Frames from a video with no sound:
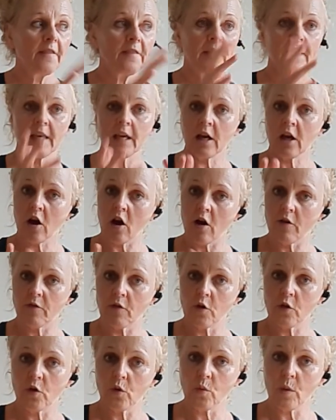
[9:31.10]
think of
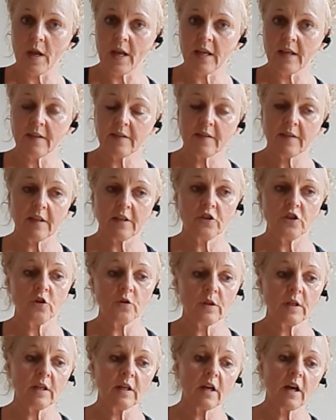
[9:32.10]
other ways that you
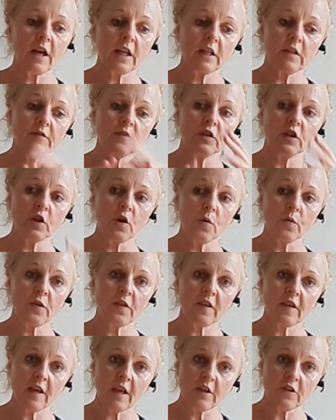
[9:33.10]
can kind of
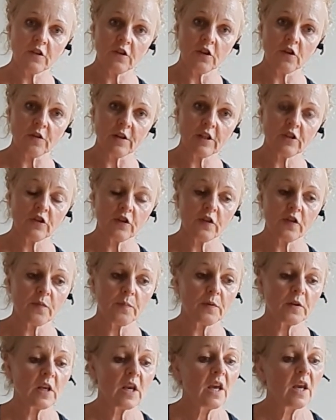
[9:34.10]
negotiate your issues.
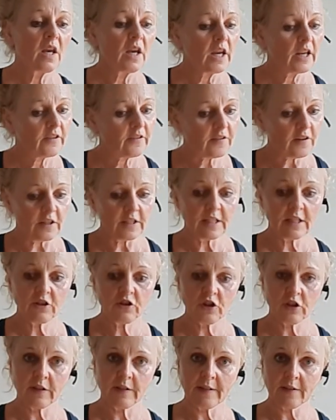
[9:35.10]
But it certainly
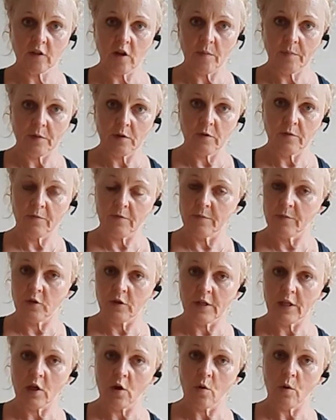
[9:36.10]
shouldn't stop you from
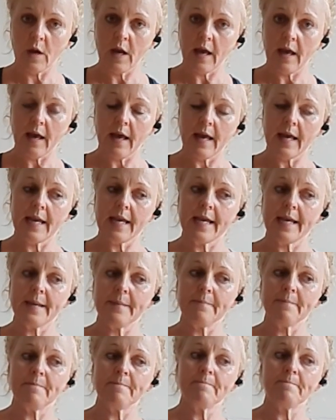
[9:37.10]
doing yoga,
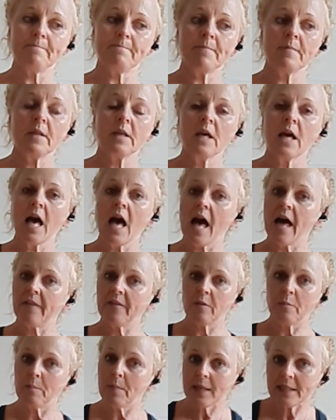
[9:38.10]
and
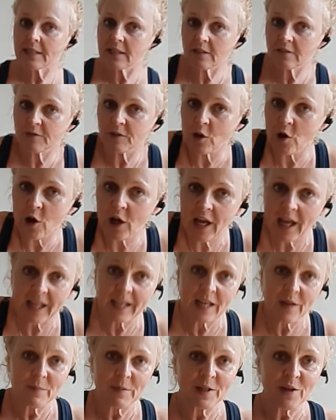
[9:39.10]
the best of luck, and
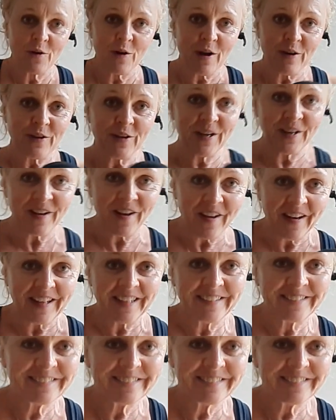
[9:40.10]
let me know how you get on.